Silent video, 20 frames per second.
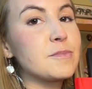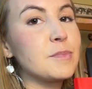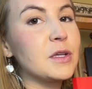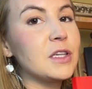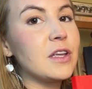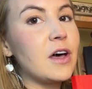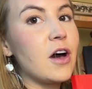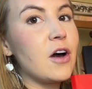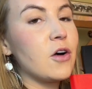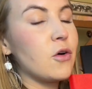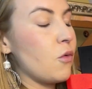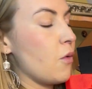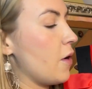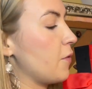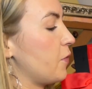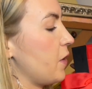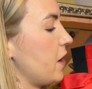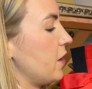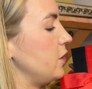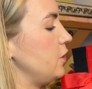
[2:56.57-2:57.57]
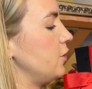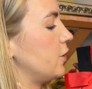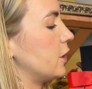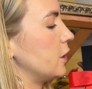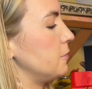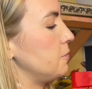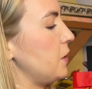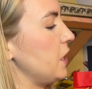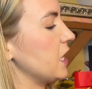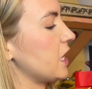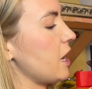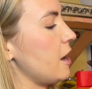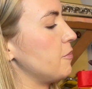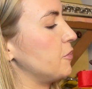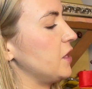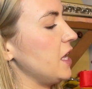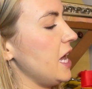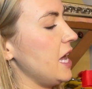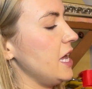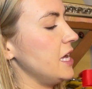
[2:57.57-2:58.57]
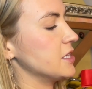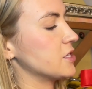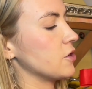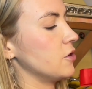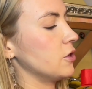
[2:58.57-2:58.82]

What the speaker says: below where you can pick up the Hazel